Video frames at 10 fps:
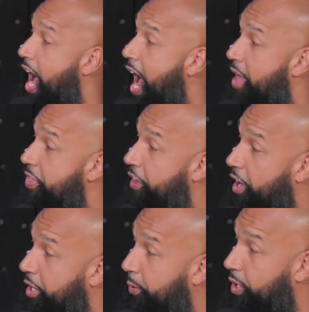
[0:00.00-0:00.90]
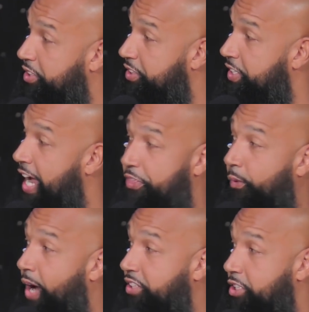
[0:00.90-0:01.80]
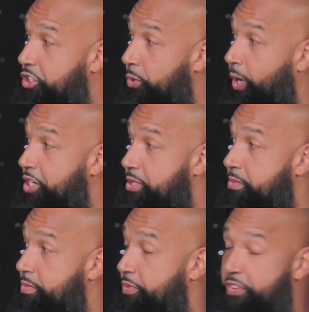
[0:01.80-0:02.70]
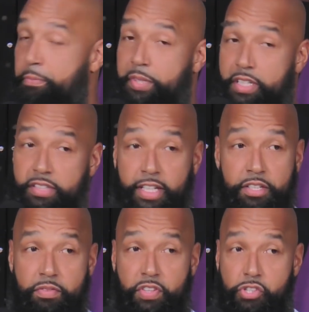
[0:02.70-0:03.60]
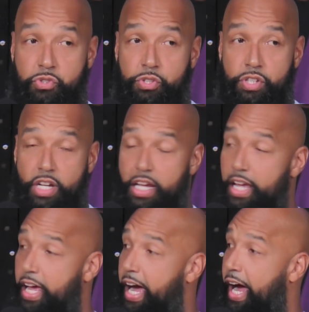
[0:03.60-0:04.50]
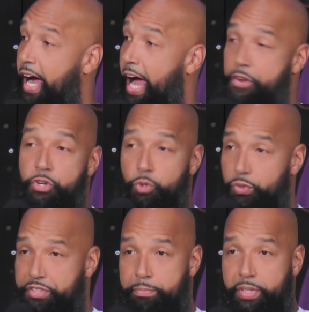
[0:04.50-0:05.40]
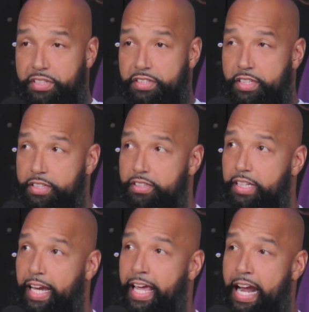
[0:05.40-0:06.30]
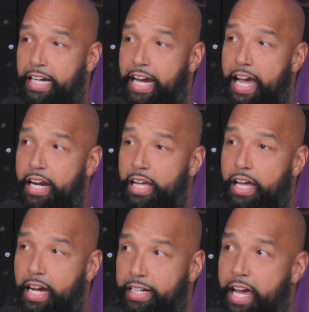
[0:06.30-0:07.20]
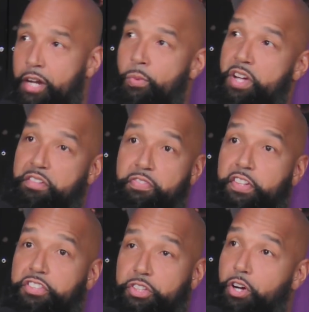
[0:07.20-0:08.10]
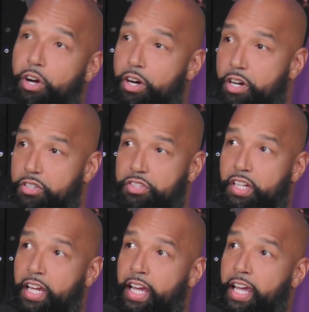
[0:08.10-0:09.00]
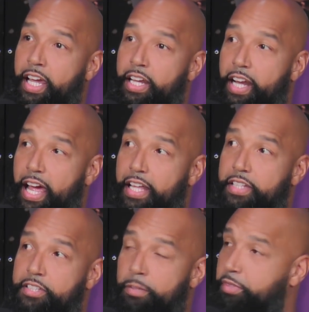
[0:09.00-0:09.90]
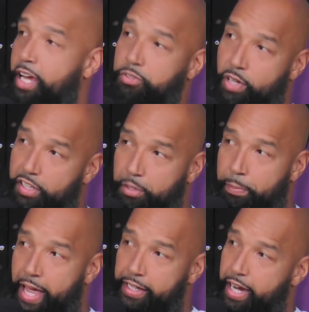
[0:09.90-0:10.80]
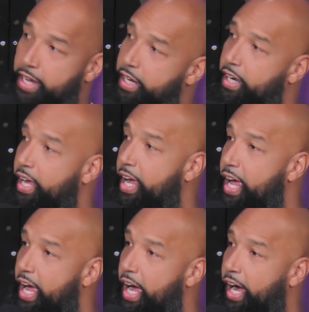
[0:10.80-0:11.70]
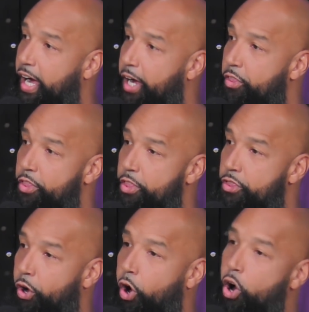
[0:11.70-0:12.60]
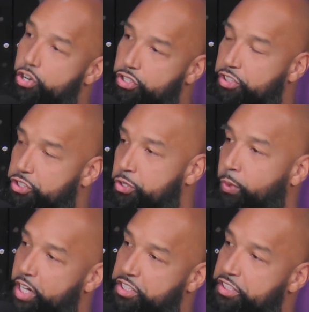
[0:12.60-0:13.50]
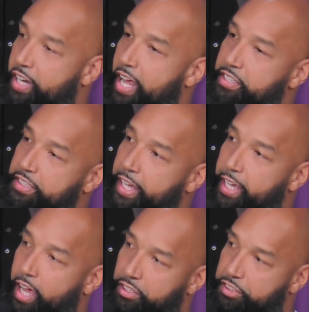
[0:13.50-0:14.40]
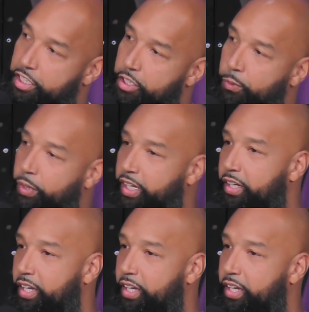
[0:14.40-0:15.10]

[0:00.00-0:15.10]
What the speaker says: I thought it was not the right situation for me as an individual. I knew it was a business, and I kind of wanted to fix the cards. And sometimes when I look back at it, the harder situations that I stuck with,